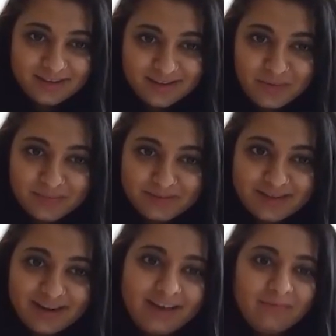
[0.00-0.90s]
is our
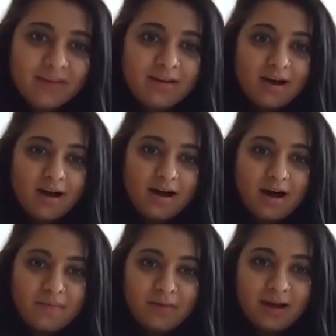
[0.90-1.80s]
website.
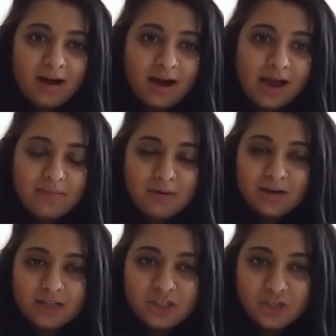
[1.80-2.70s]
I am on
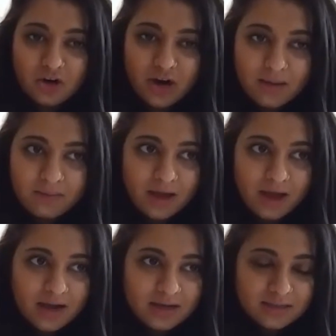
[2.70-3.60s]
Instagram
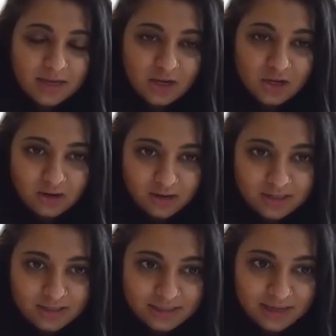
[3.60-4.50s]
as Gira
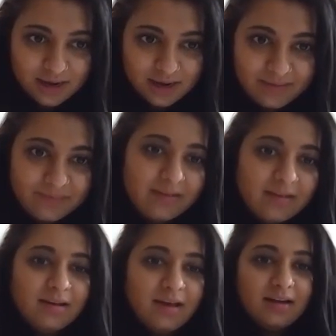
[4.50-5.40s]
Desai,
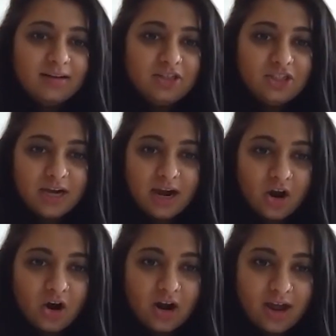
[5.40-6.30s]

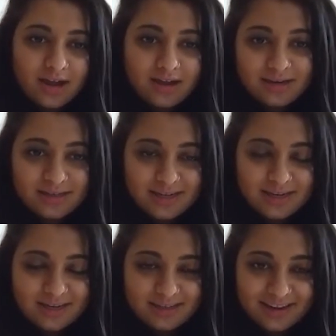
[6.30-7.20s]

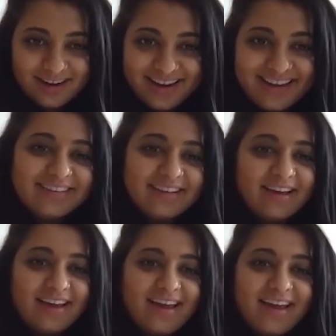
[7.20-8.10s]
Giradesai.
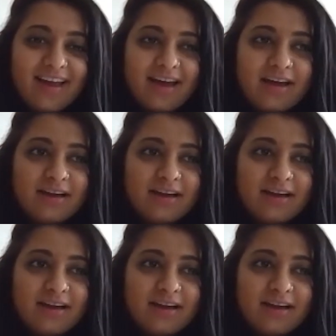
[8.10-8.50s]
And